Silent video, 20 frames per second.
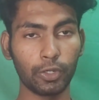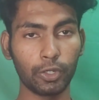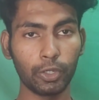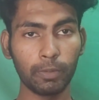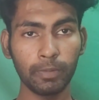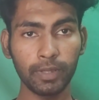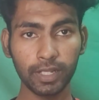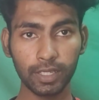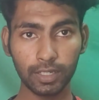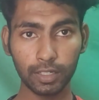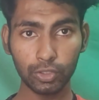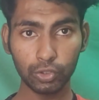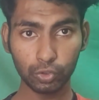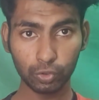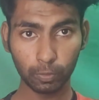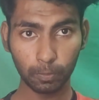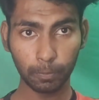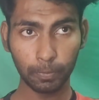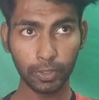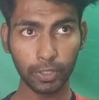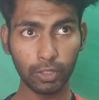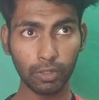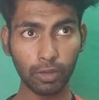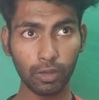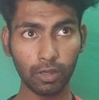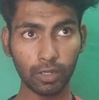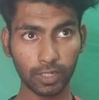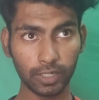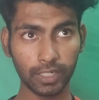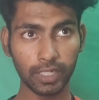numerical
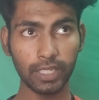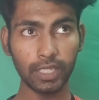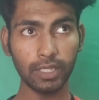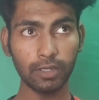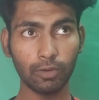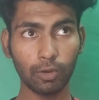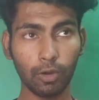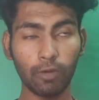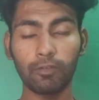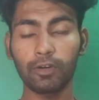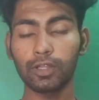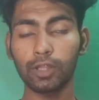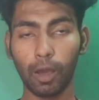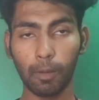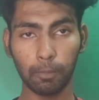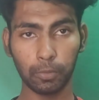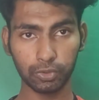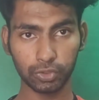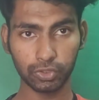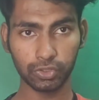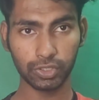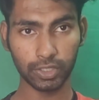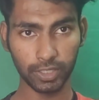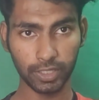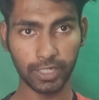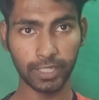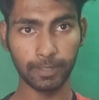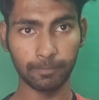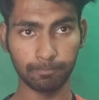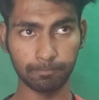superiority over the
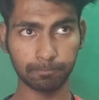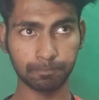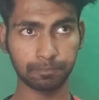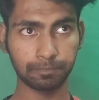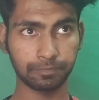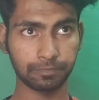opposition team.